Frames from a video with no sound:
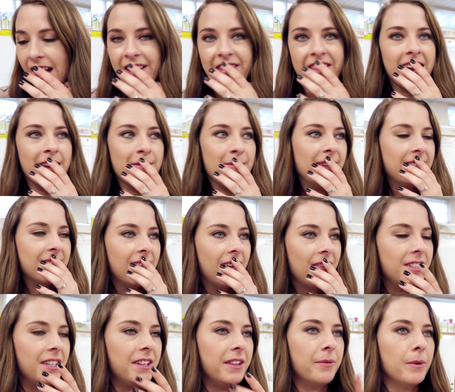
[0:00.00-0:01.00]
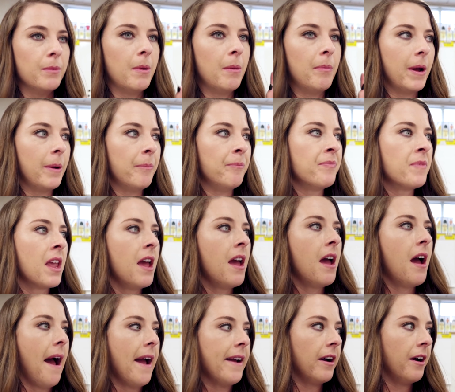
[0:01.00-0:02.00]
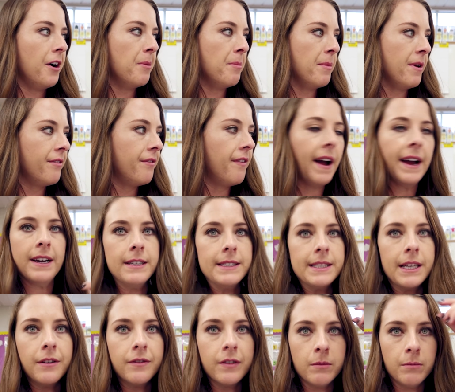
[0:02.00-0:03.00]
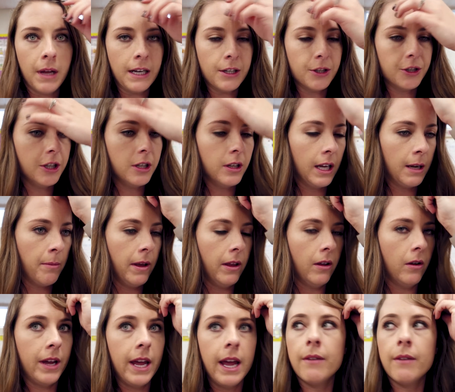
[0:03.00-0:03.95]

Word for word: I think I must have left it in the room up there. I got all my fires out from last year, like my little